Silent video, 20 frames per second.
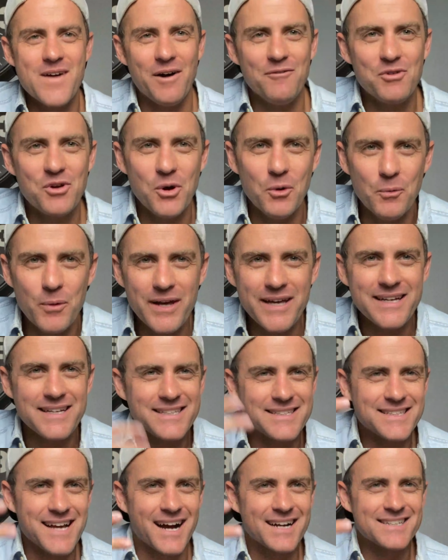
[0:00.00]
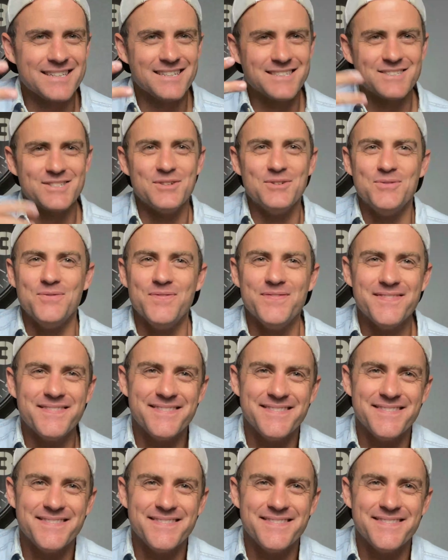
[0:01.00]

Have a good week. Talk to you soon.